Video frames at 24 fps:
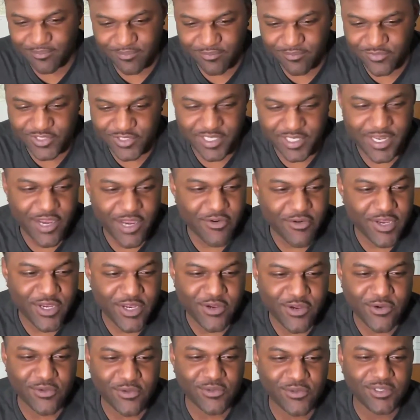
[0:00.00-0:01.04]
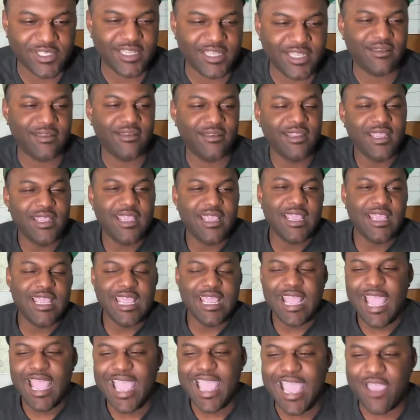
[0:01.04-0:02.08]
scenarios and
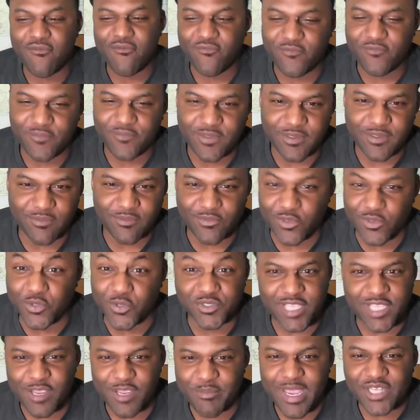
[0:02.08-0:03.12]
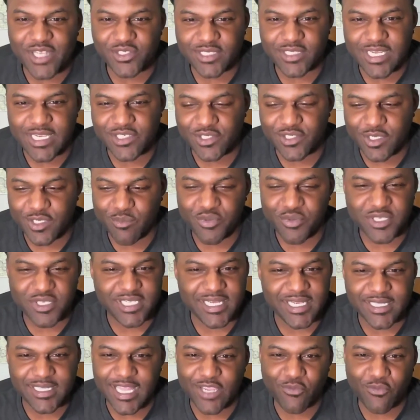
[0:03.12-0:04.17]
have use our imagination to
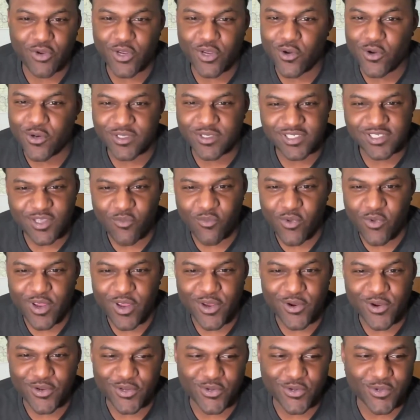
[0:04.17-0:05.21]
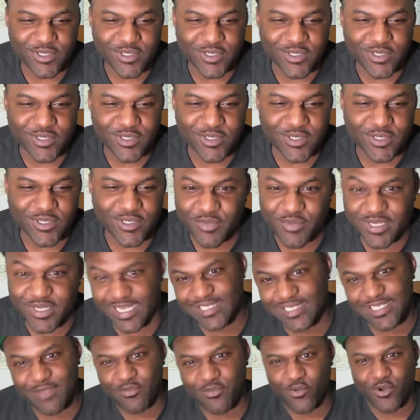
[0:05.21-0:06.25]
pretend like we're going somewhere or doing something, but
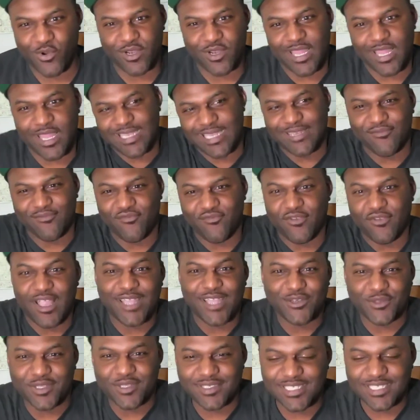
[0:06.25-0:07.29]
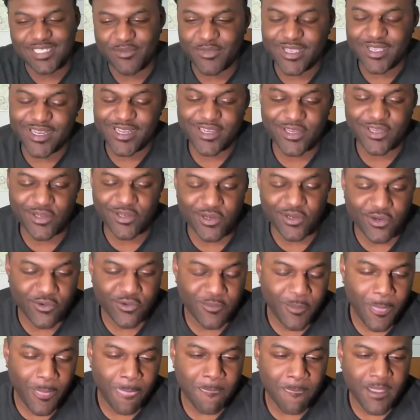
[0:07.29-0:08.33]
except we're like flying on the simulator.
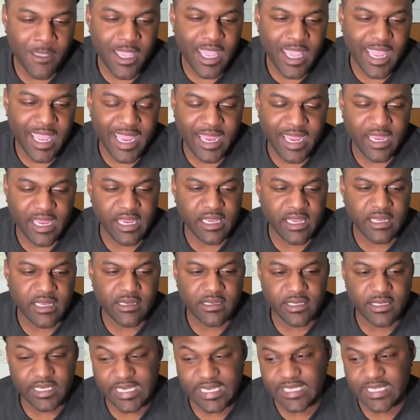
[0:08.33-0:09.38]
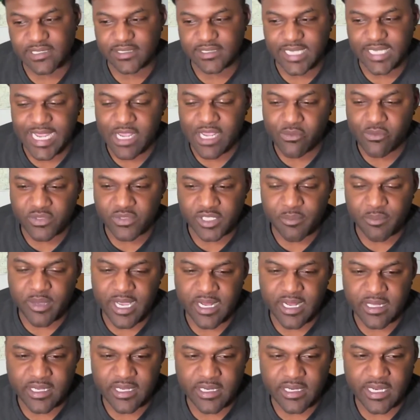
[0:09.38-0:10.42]
And his dad was a
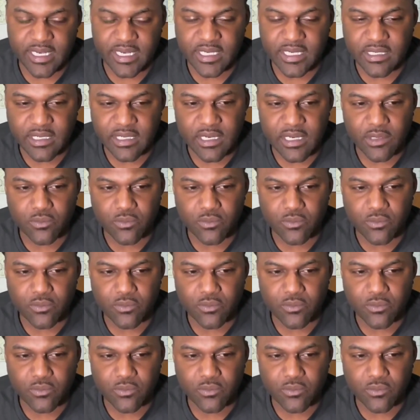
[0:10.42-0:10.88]
pilot, and